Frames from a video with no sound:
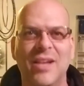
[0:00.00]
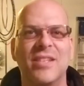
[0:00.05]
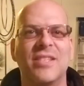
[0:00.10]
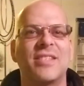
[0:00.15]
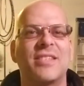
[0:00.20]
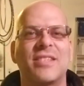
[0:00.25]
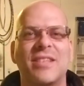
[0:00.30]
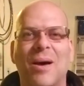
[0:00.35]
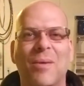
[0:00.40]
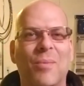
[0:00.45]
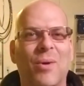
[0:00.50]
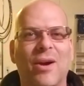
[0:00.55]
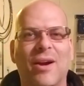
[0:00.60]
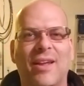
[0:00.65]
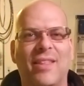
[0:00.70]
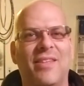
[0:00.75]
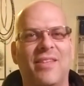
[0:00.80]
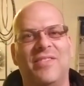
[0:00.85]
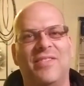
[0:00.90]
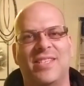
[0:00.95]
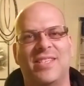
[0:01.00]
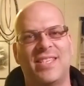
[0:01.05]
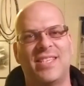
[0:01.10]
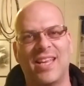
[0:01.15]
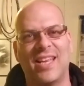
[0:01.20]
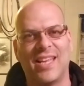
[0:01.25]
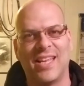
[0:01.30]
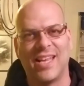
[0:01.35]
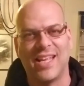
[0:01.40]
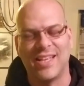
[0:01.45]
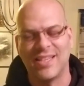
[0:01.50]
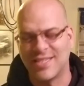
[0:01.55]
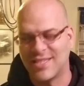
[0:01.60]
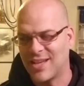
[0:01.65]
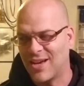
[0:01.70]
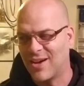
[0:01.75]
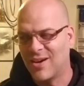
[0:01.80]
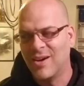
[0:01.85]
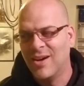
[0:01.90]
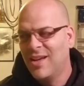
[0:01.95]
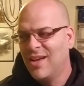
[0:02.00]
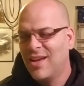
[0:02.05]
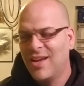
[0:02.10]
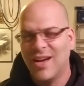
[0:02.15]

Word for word: somewhere in the vicinity so